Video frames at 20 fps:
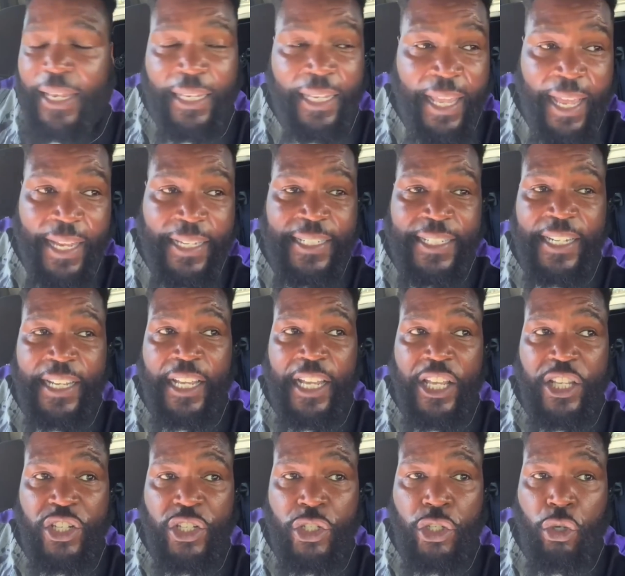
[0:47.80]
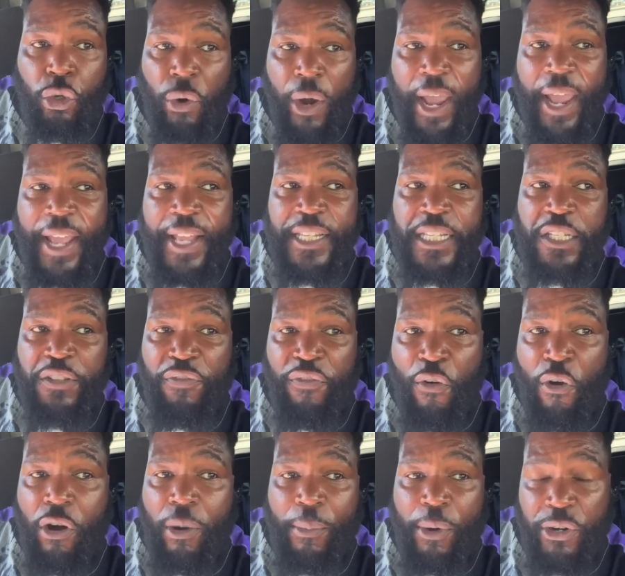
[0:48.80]
Atlanta is
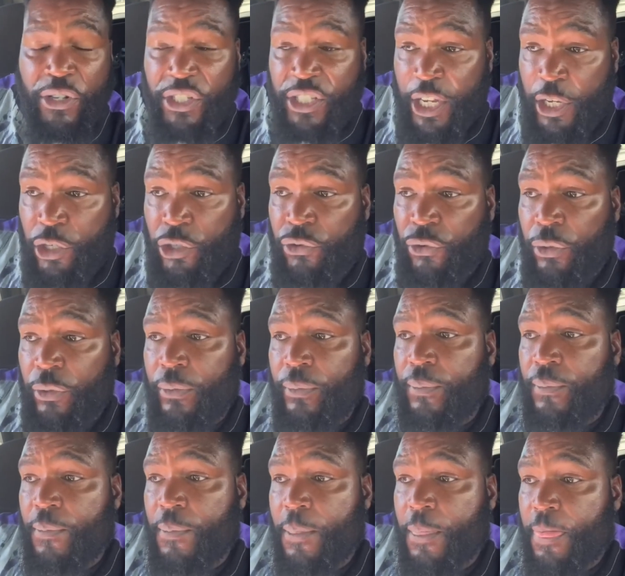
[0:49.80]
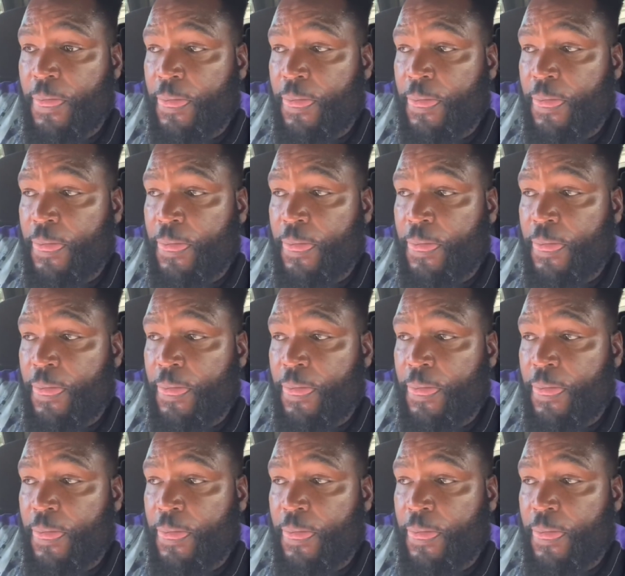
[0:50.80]
Transformer Central.